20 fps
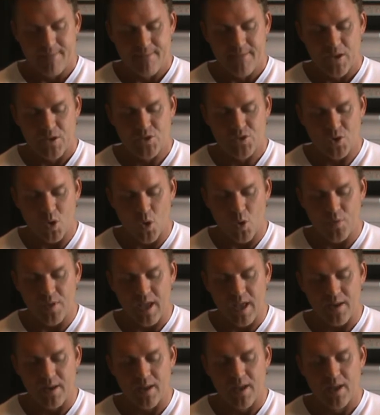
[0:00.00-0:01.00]
So
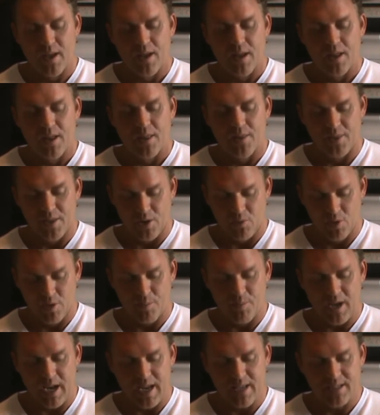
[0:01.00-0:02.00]
then, there
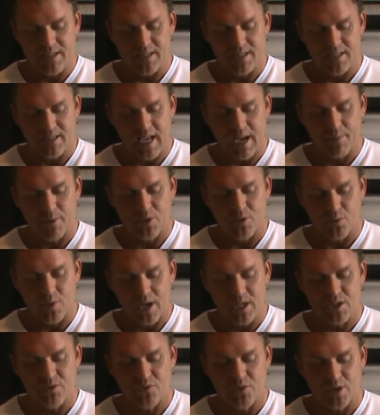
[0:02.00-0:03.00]
remains a Sabbath
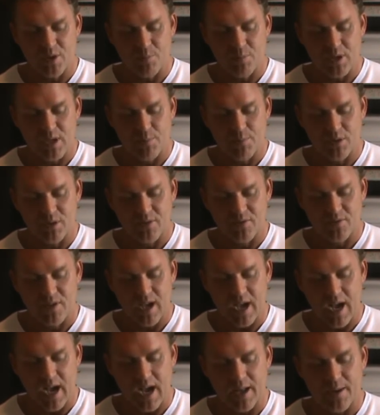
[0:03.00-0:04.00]
rest for the people of
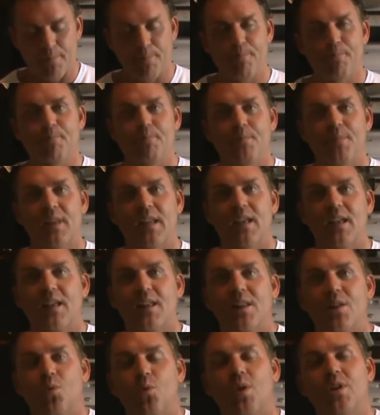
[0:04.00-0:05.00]
God.
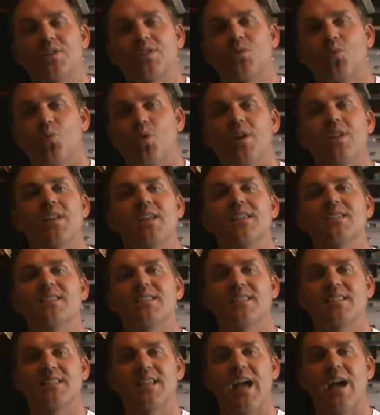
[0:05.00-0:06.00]
What's, what is
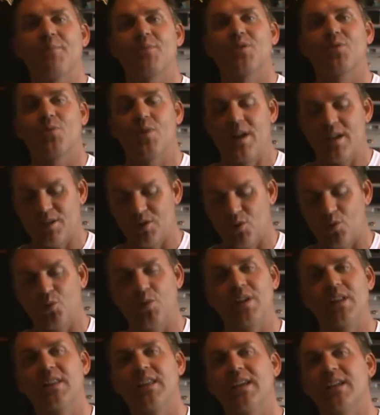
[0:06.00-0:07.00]
the Sabbath rest?
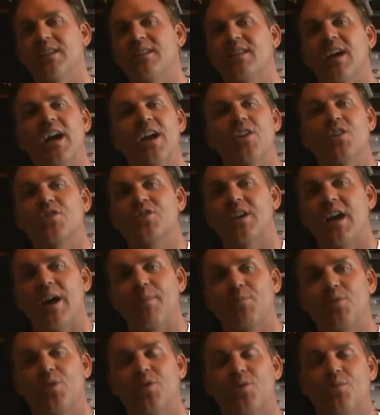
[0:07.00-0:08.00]
Read the entire
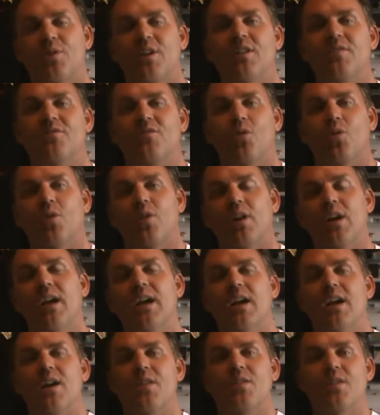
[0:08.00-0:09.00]
chapter 3 and 4.
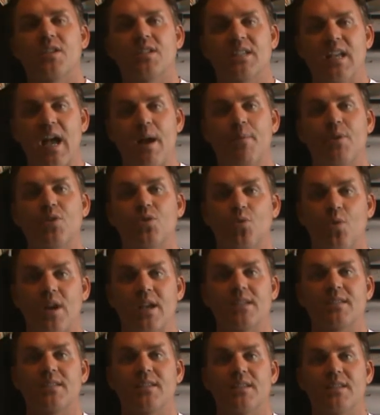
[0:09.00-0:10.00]
The Sabbath
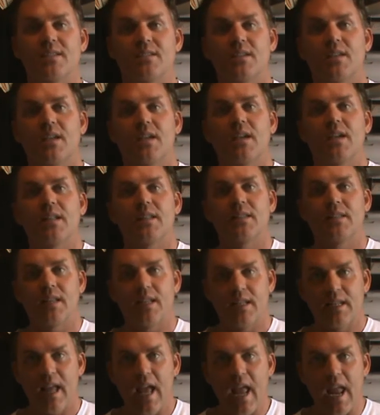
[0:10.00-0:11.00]
rest is
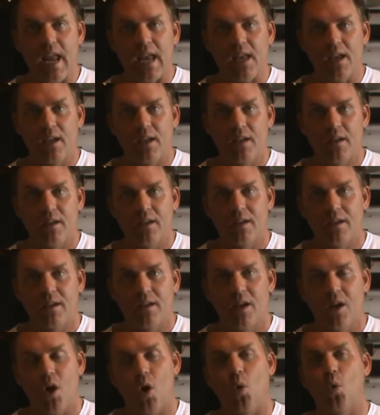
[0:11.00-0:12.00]
today.
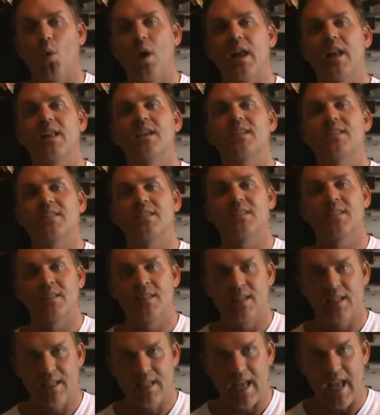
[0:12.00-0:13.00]
When is
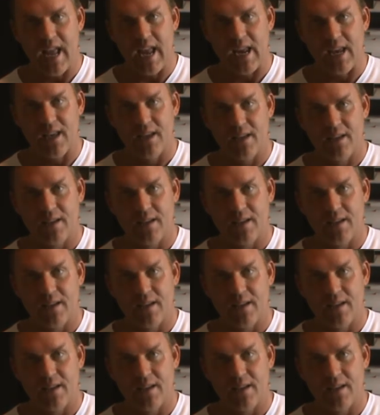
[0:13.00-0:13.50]
today?